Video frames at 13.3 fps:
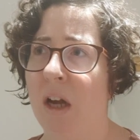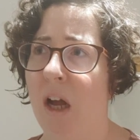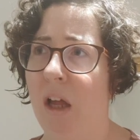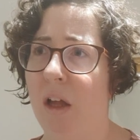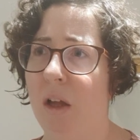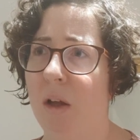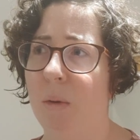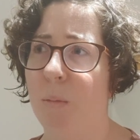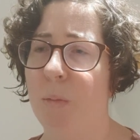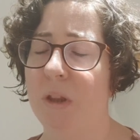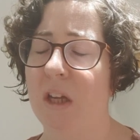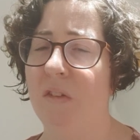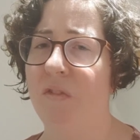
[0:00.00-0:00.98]

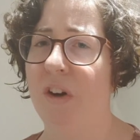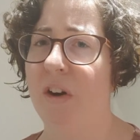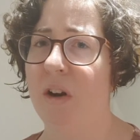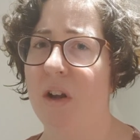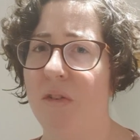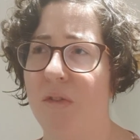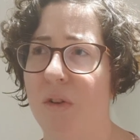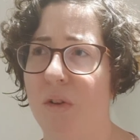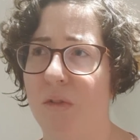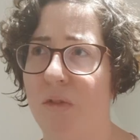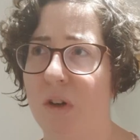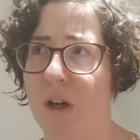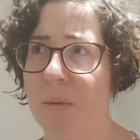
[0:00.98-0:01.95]
but they're very few
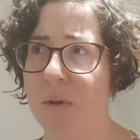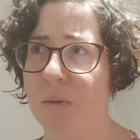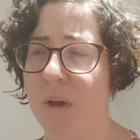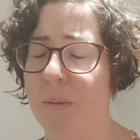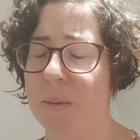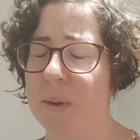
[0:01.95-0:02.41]
and far between,